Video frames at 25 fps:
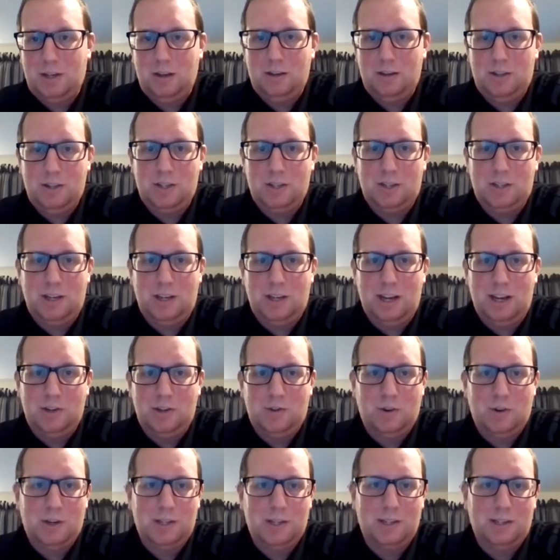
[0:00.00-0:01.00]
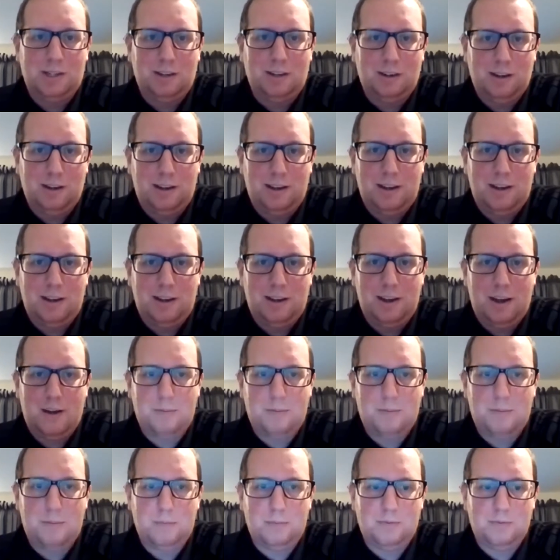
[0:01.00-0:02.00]
Just interestingly,
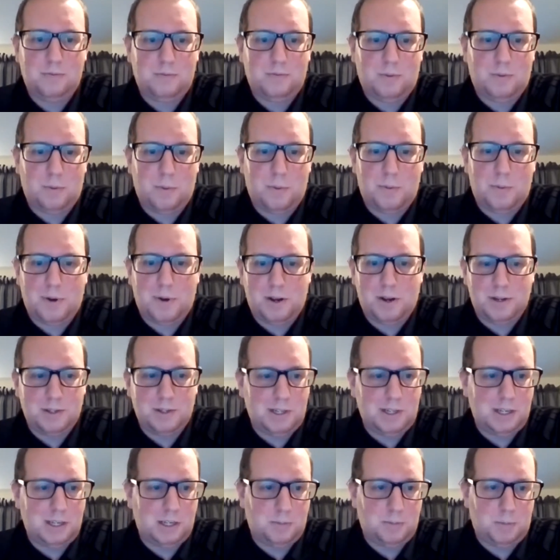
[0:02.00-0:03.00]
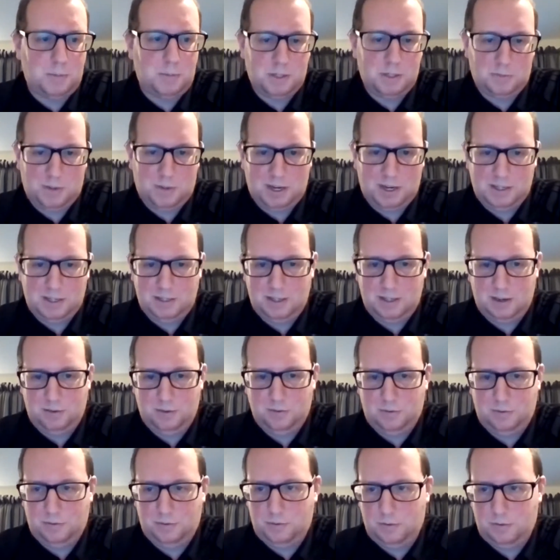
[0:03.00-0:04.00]
from a Barnsley
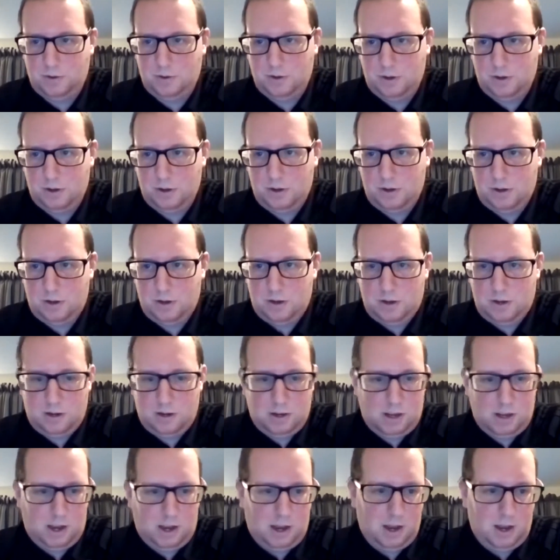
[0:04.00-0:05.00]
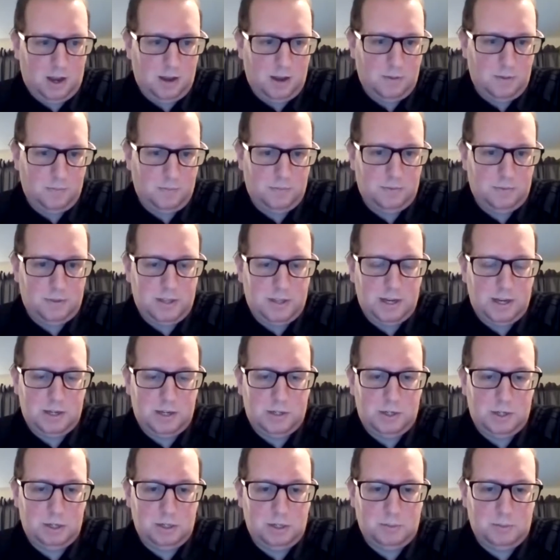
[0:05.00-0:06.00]
perspective, they're
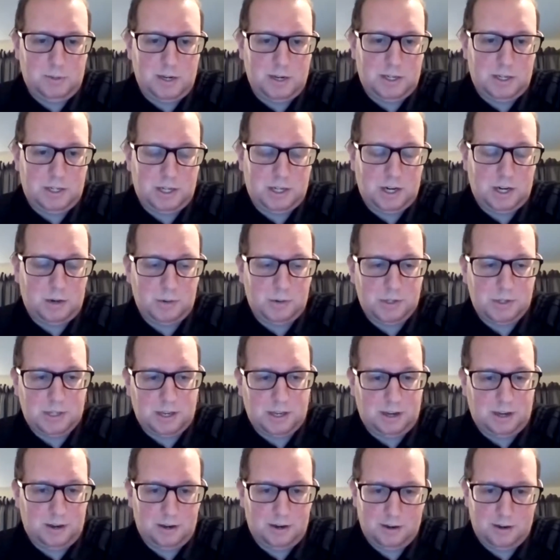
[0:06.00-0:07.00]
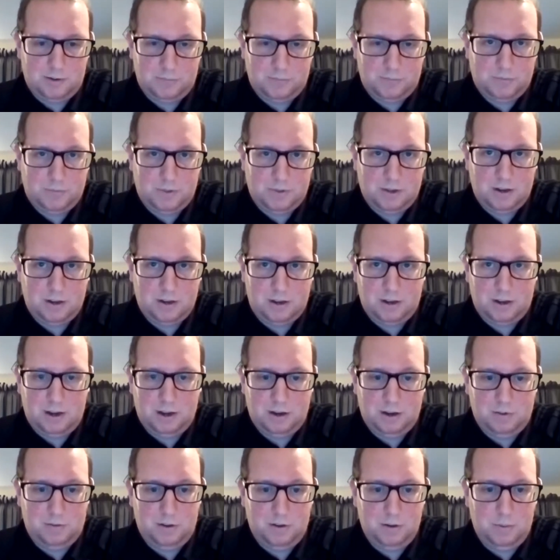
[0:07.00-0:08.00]
due to play Chelsea
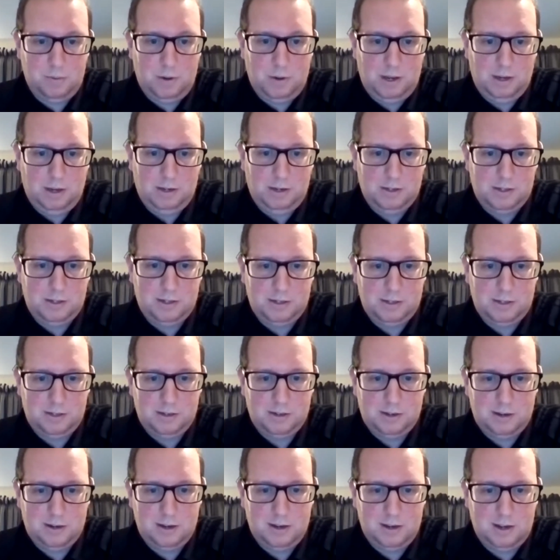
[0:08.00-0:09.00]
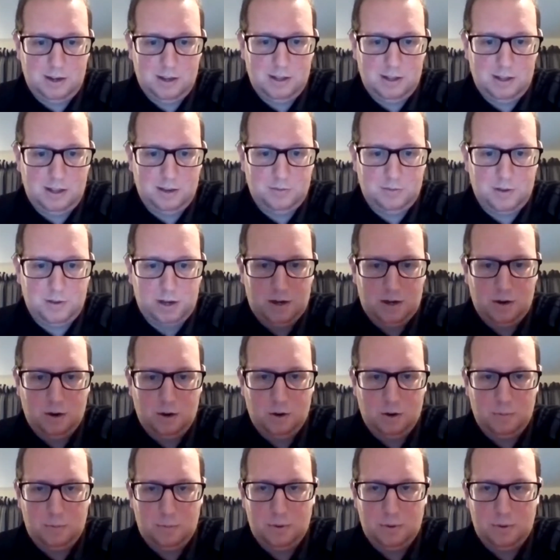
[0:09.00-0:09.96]
in a few weeks in the FA Cup.